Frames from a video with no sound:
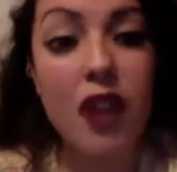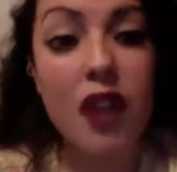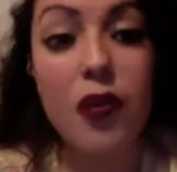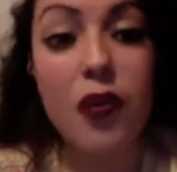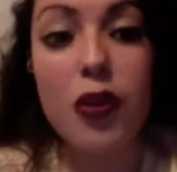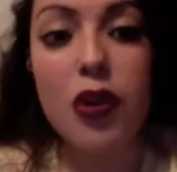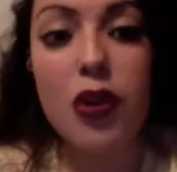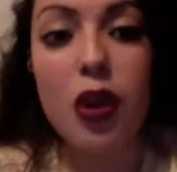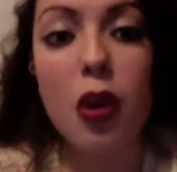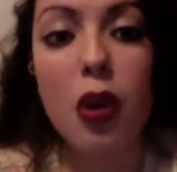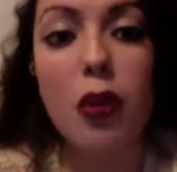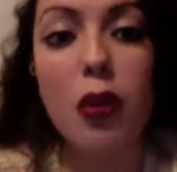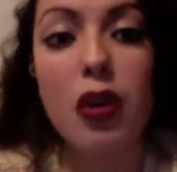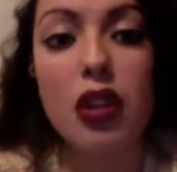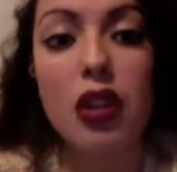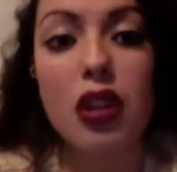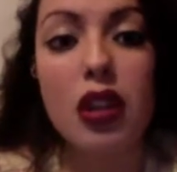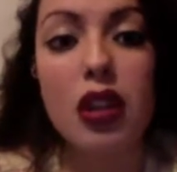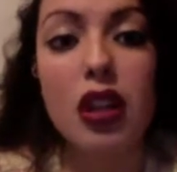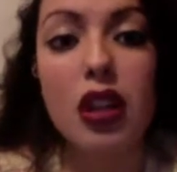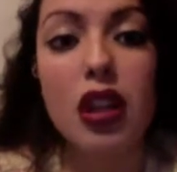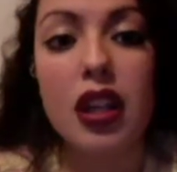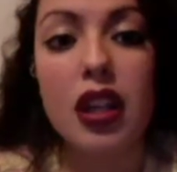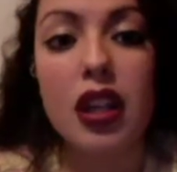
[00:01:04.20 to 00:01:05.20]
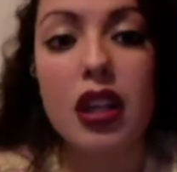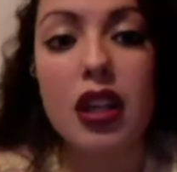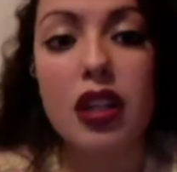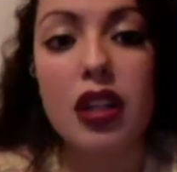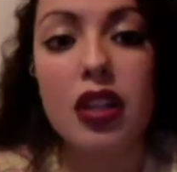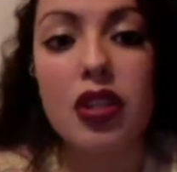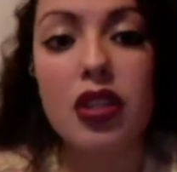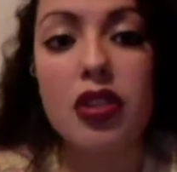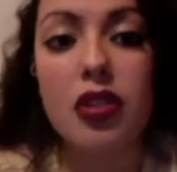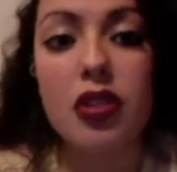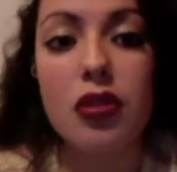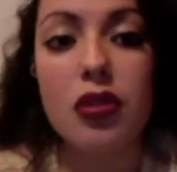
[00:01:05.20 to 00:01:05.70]
know when they're gonna
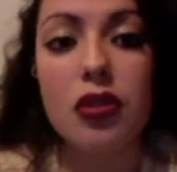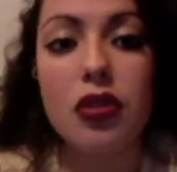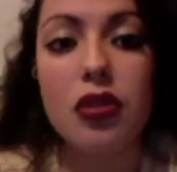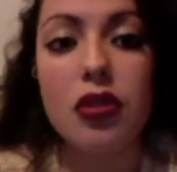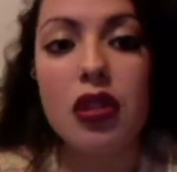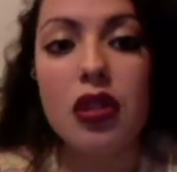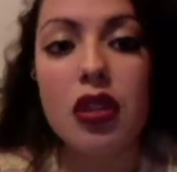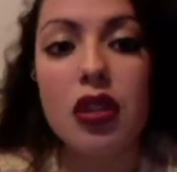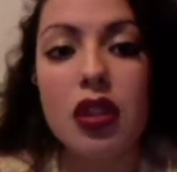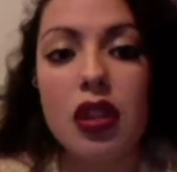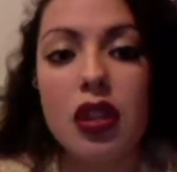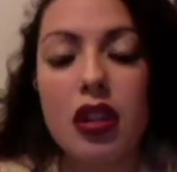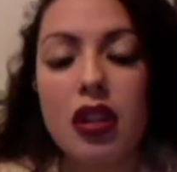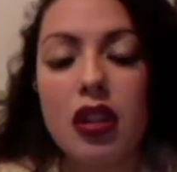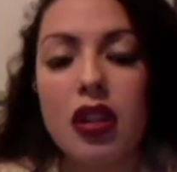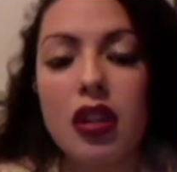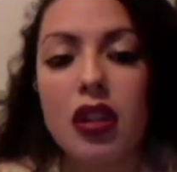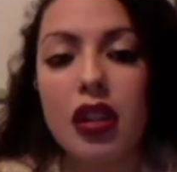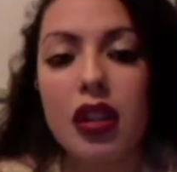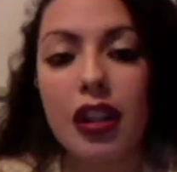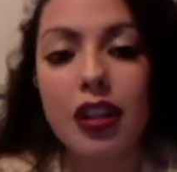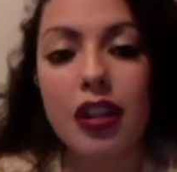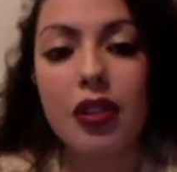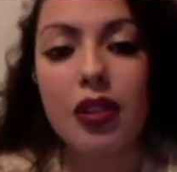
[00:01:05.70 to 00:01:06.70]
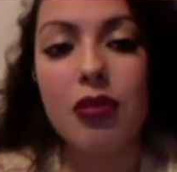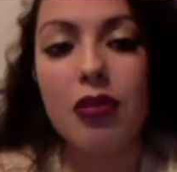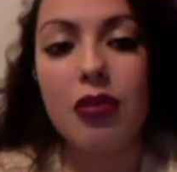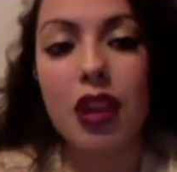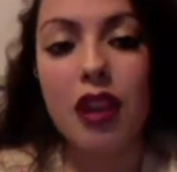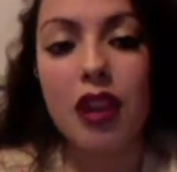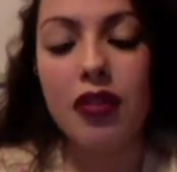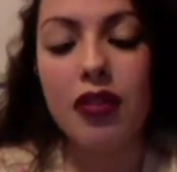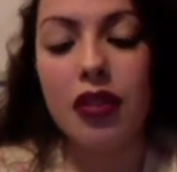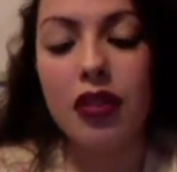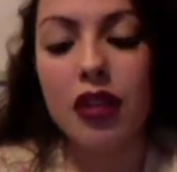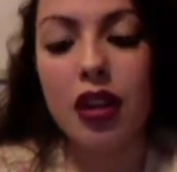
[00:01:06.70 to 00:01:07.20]
hit you. Like you
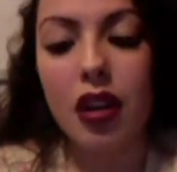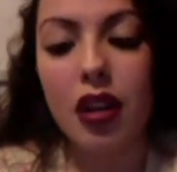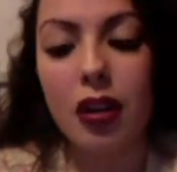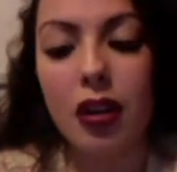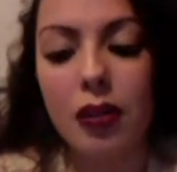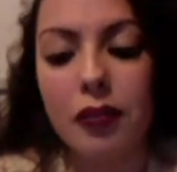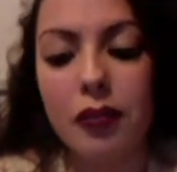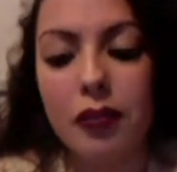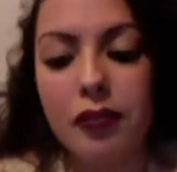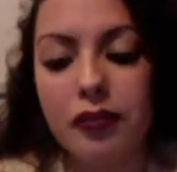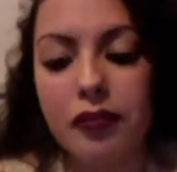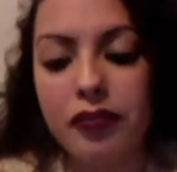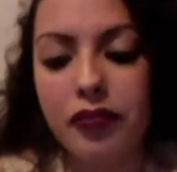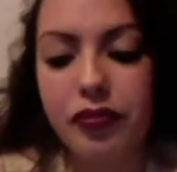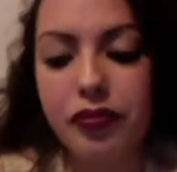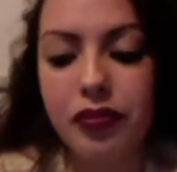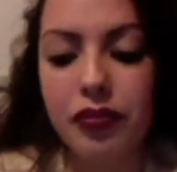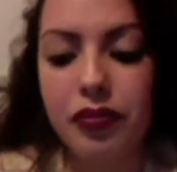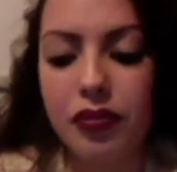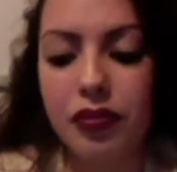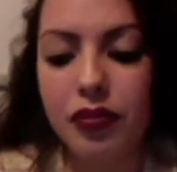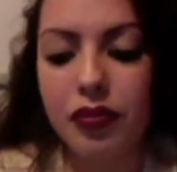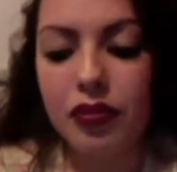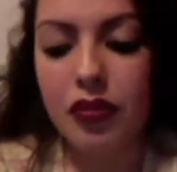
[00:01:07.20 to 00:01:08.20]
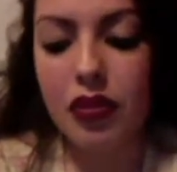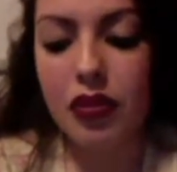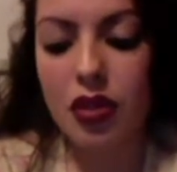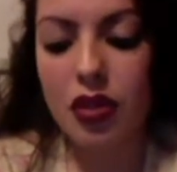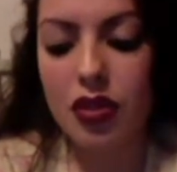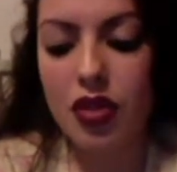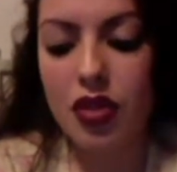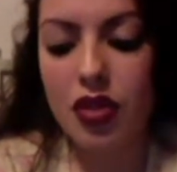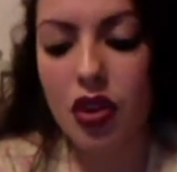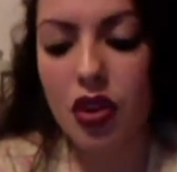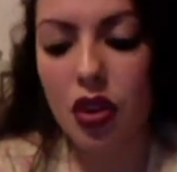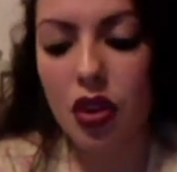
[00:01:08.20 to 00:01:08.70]
never know.
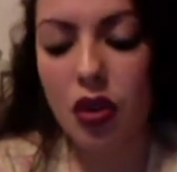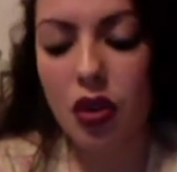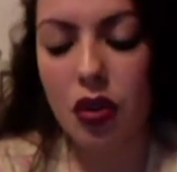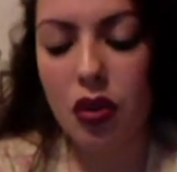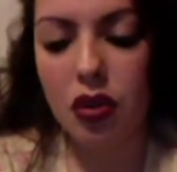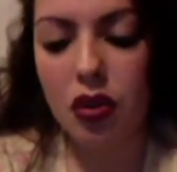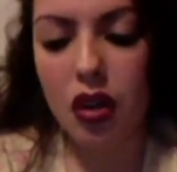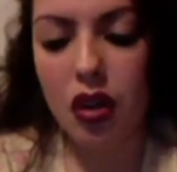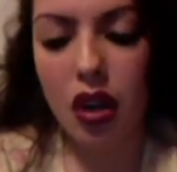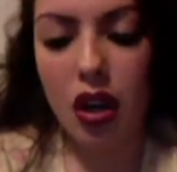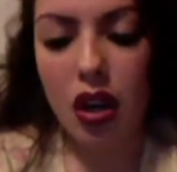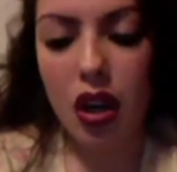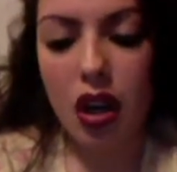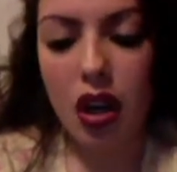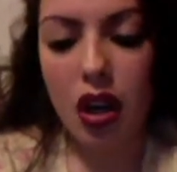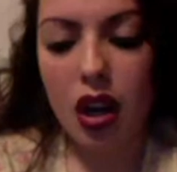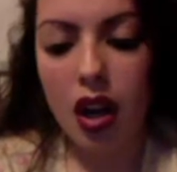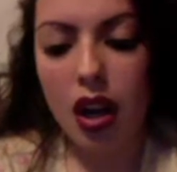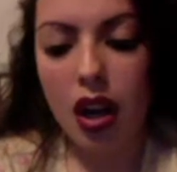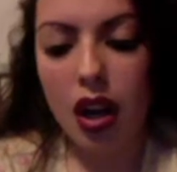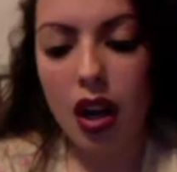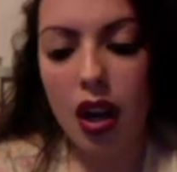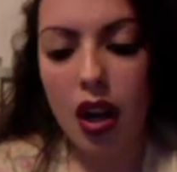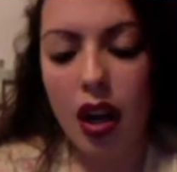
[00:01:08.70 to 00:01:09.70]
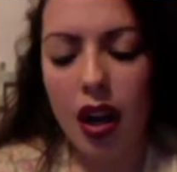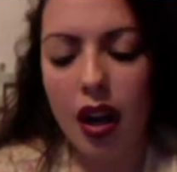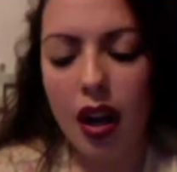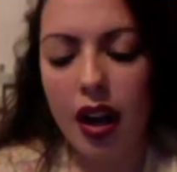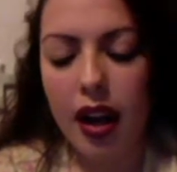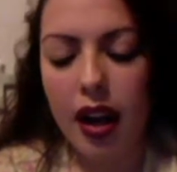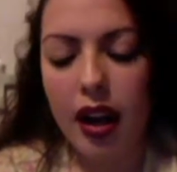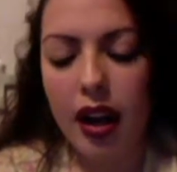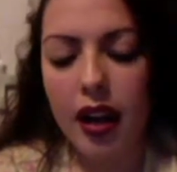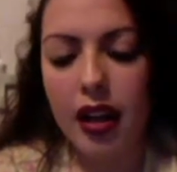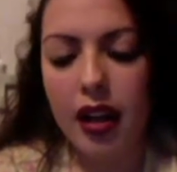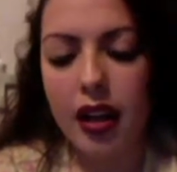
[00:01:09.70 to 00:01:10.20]
So
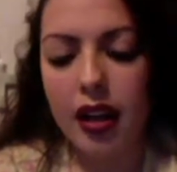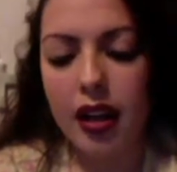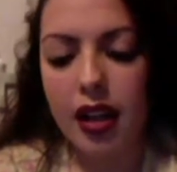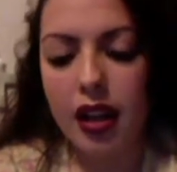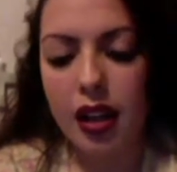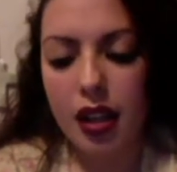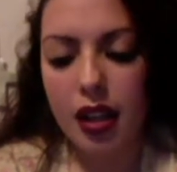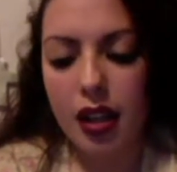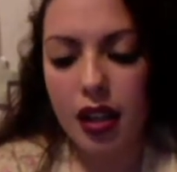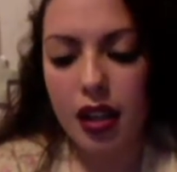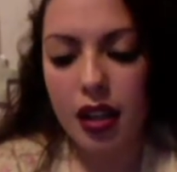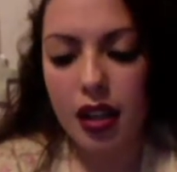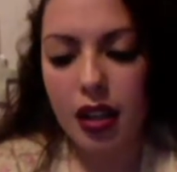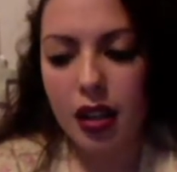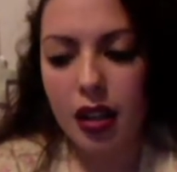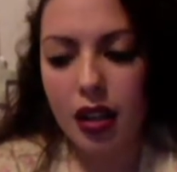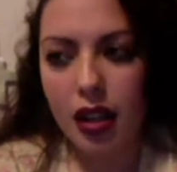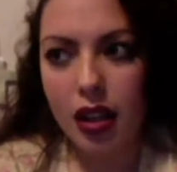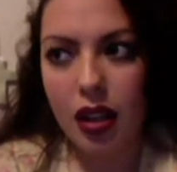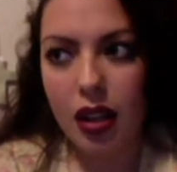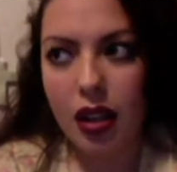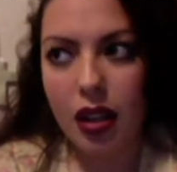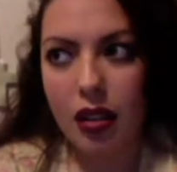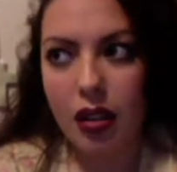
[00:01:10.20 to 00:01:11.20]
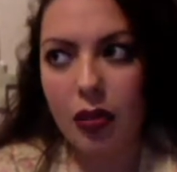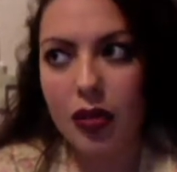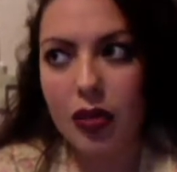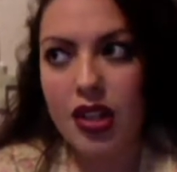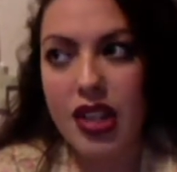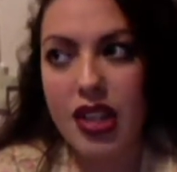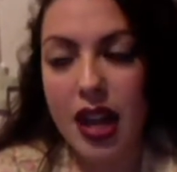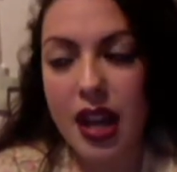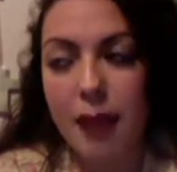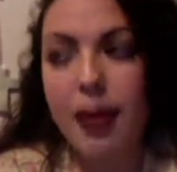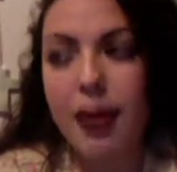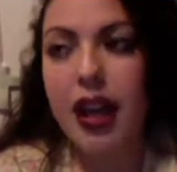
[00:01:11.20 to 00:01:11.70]
I was
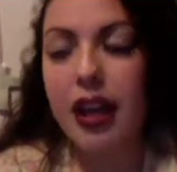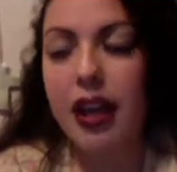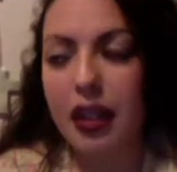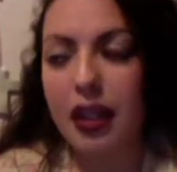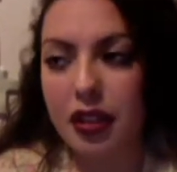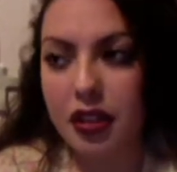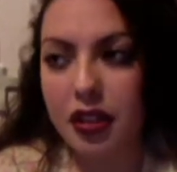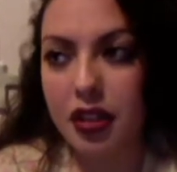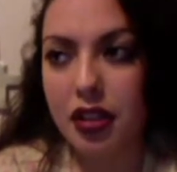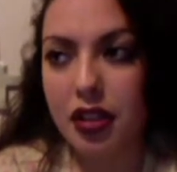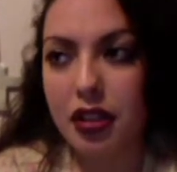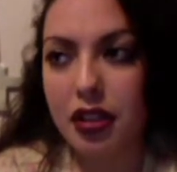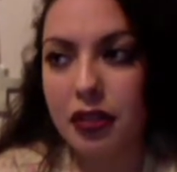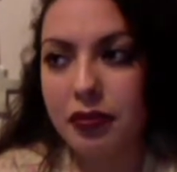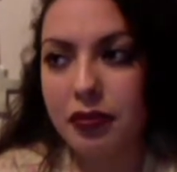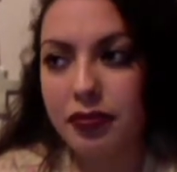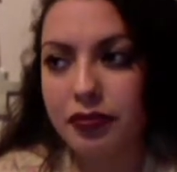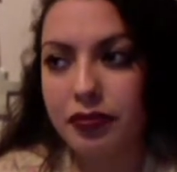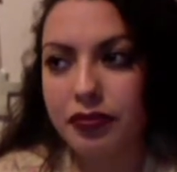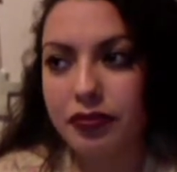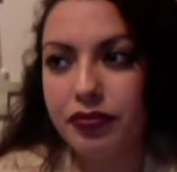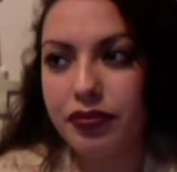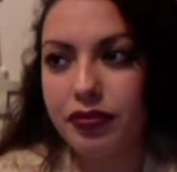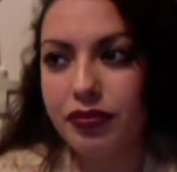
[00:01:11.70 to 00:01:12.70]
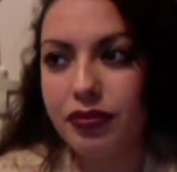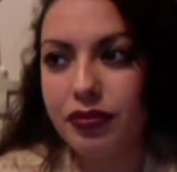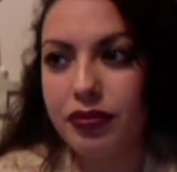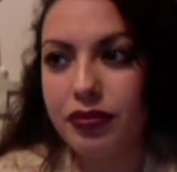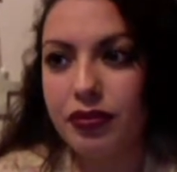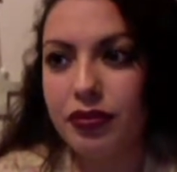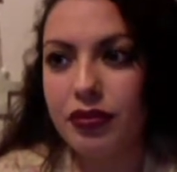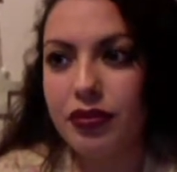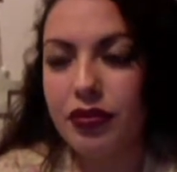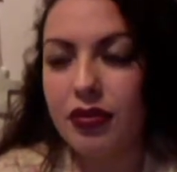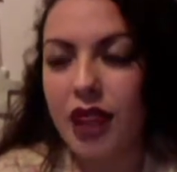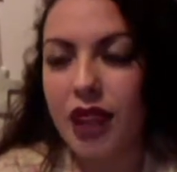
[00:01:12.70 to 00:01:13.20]
at my intern,
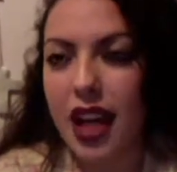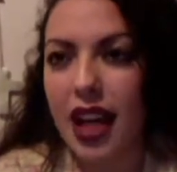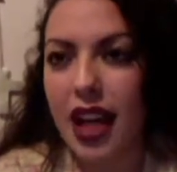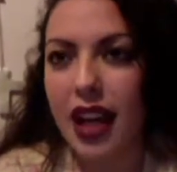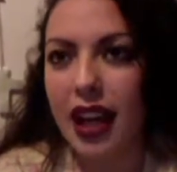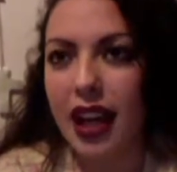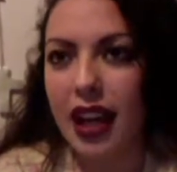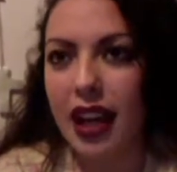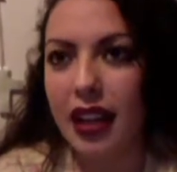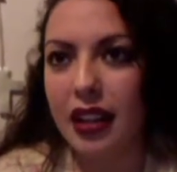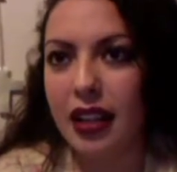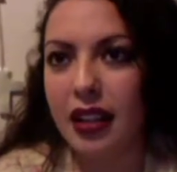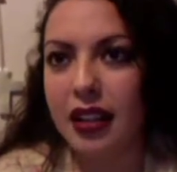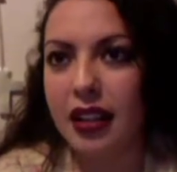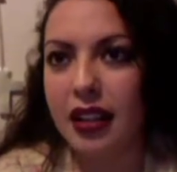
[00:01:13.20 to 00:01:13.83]
and